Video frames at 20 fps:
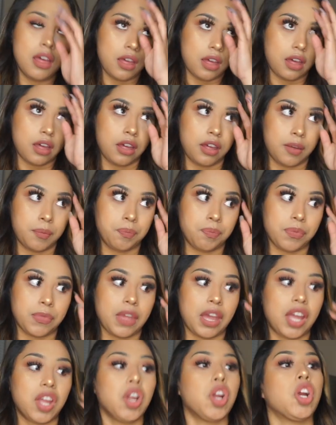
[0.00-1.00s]

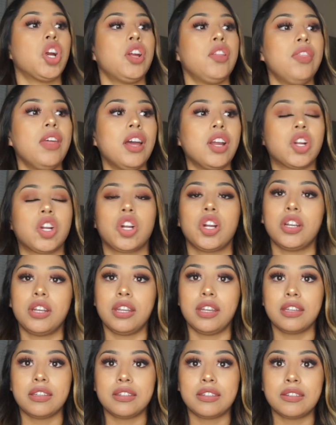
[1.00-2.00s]
I heard that
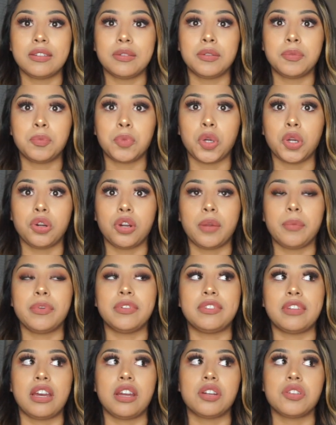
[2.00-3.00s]
Gernick's program
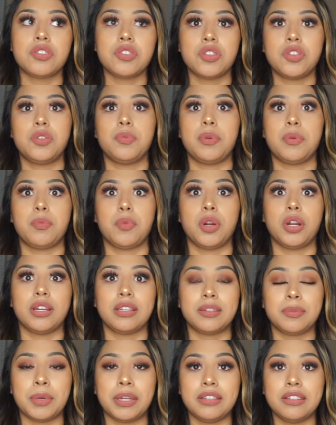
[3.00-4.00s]
is actually a little bit more
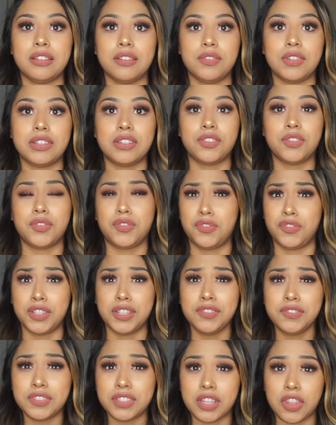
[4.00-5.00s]
expensive. It's
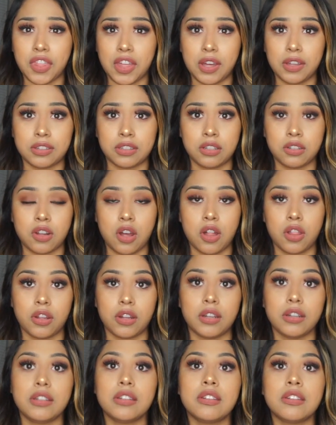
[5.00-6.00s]

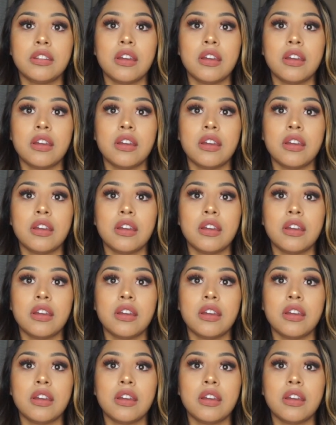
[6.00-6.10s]
$50,000.